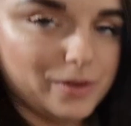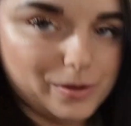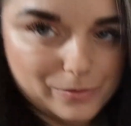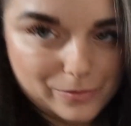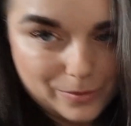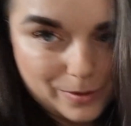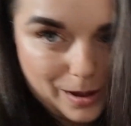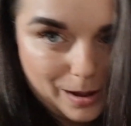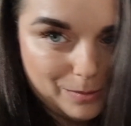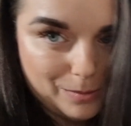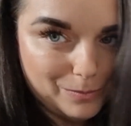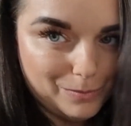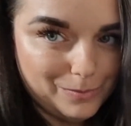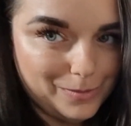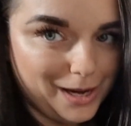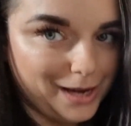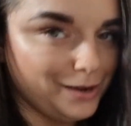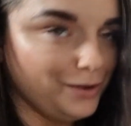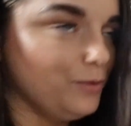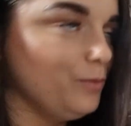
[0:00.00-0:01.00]
Fab, fab.
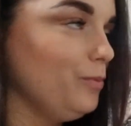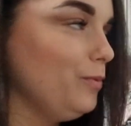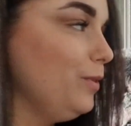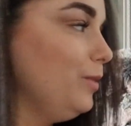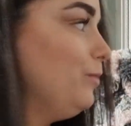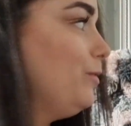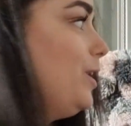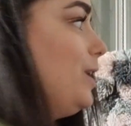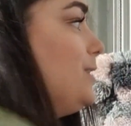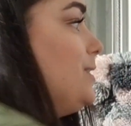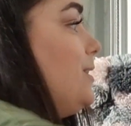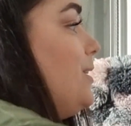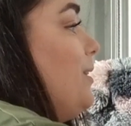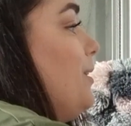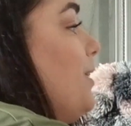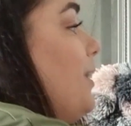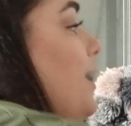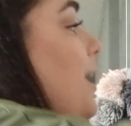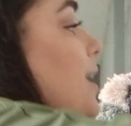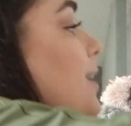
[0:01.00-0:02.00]
Making up for the rest of
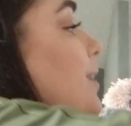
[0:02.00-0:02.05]
the